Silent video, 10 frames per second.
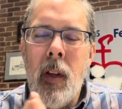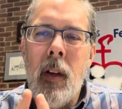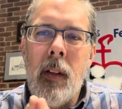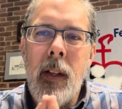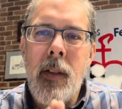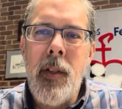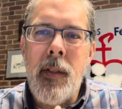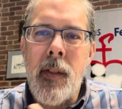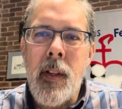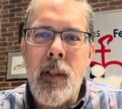Like
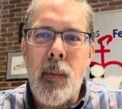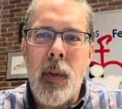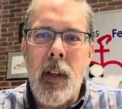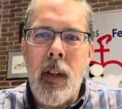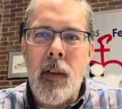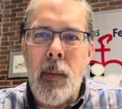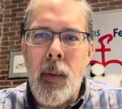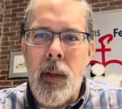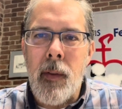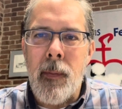Jesus says when they get to the
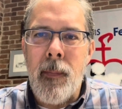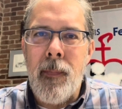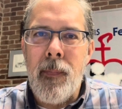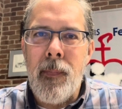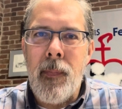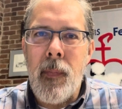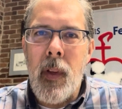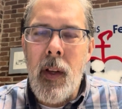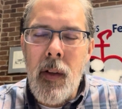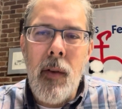meal,
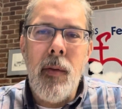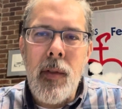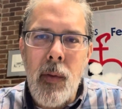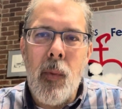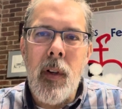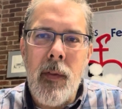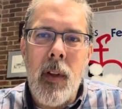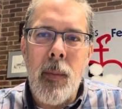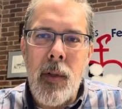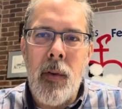he knows that one of
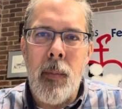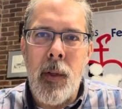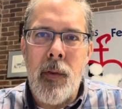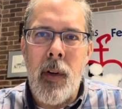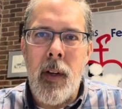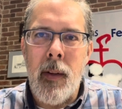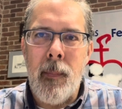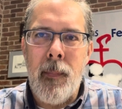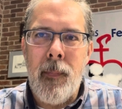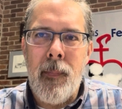them is going to betray
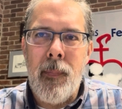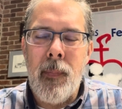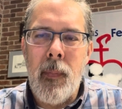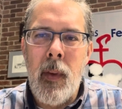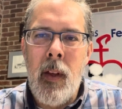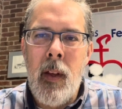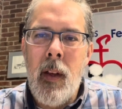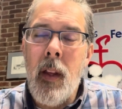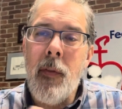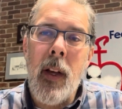him.
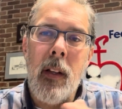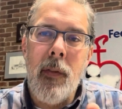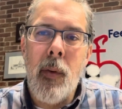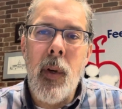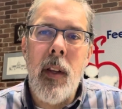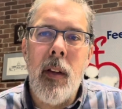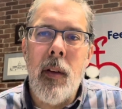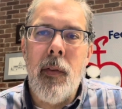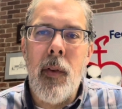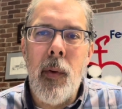In fact, if you
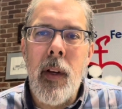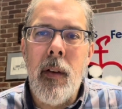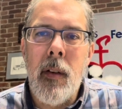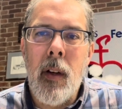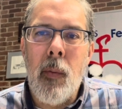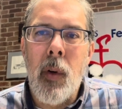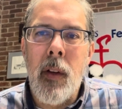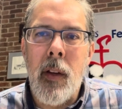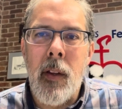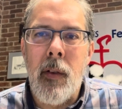read one of
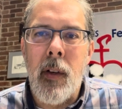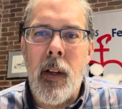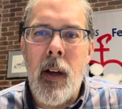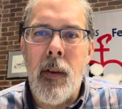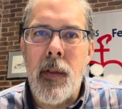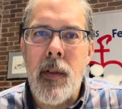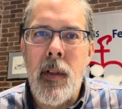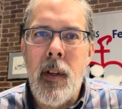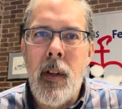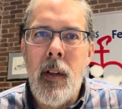the other accounts,
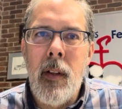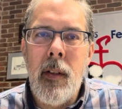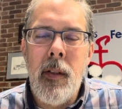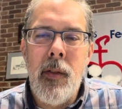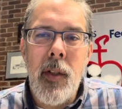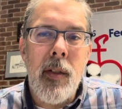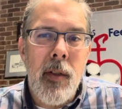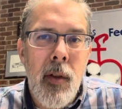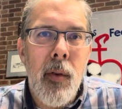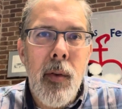
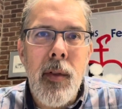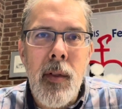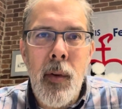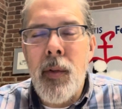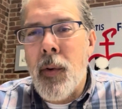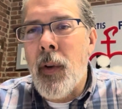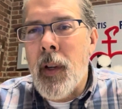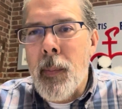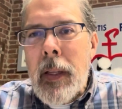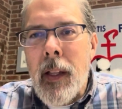Jesus knows who it's going
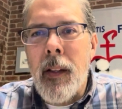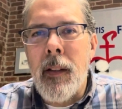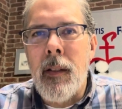to be.